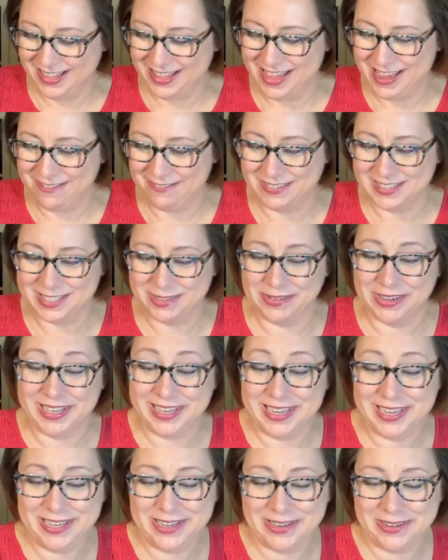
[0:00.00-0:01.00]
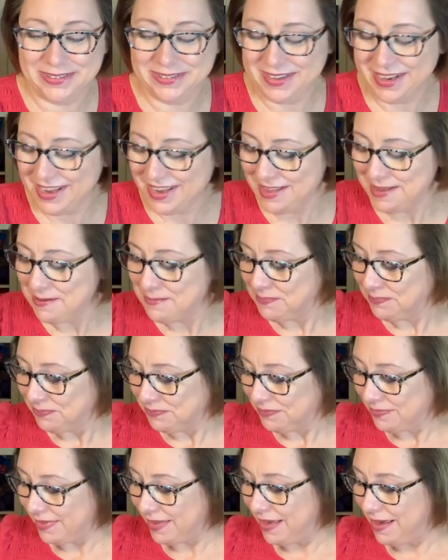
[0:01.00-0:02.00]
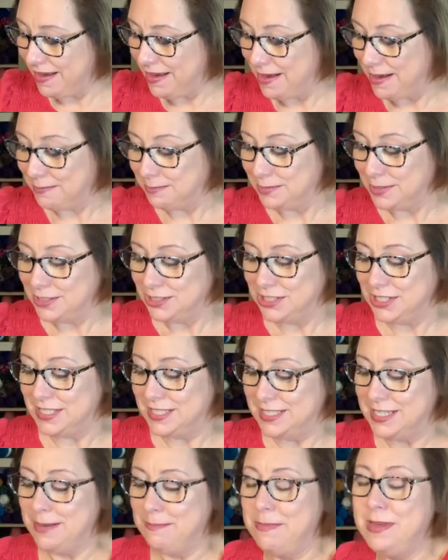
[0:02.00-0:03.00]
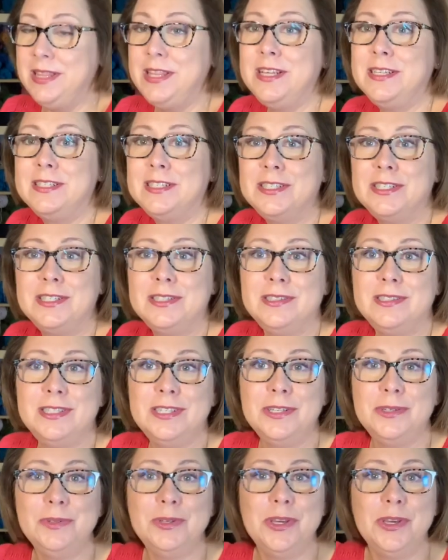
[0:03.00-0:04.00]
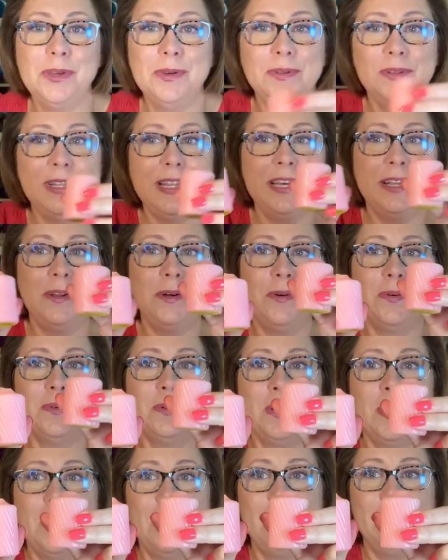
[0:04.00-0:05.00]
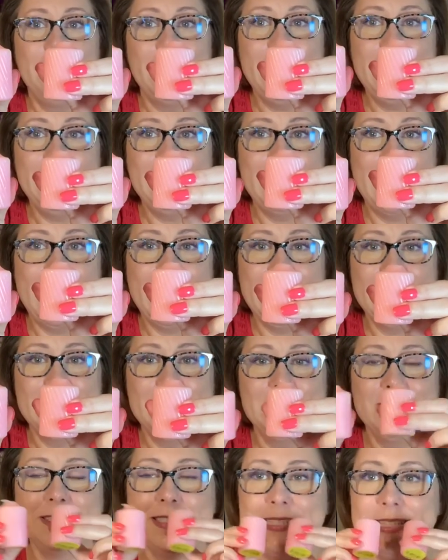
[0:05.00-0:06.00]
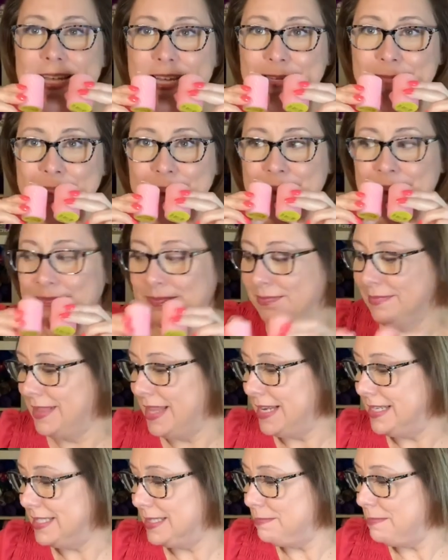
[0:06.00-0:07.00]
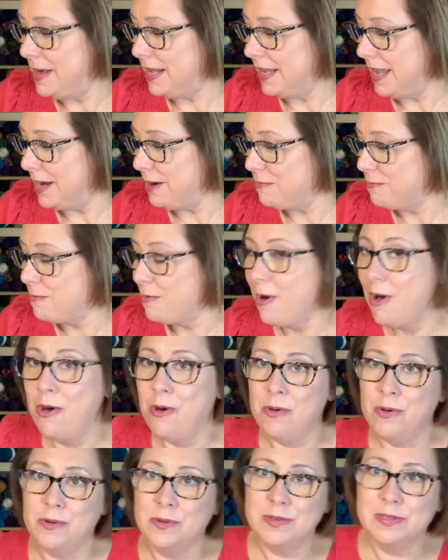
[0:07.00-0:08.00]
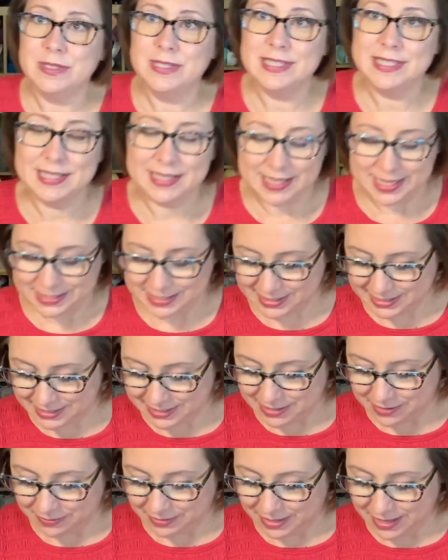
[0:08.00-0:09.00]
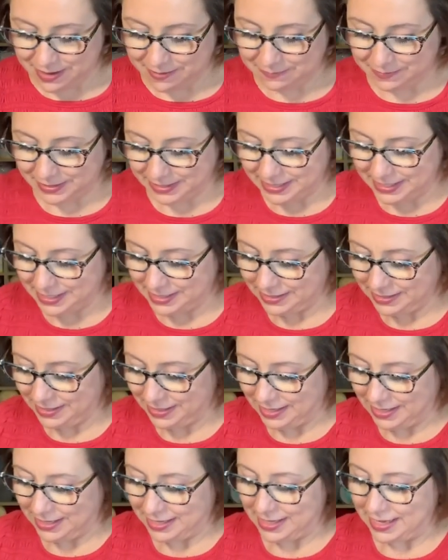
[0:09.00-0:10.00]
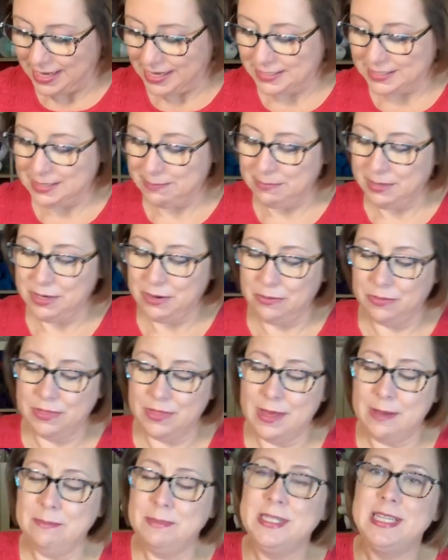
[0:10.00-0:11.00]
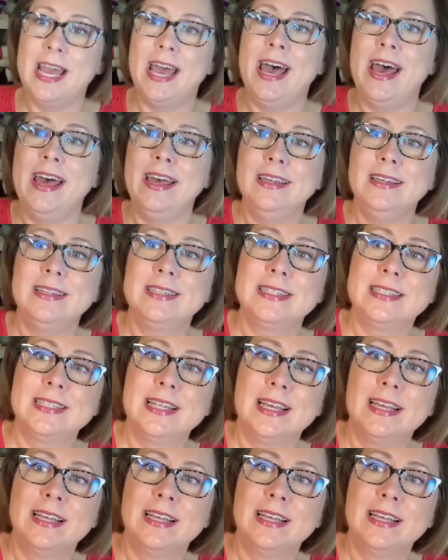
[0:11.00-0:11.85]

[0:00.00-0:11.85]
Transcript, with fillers: that was really cute. Um, she sent me these two cute little pink candles. They they smell like rose. That's so lovely. And some little thumbtacks.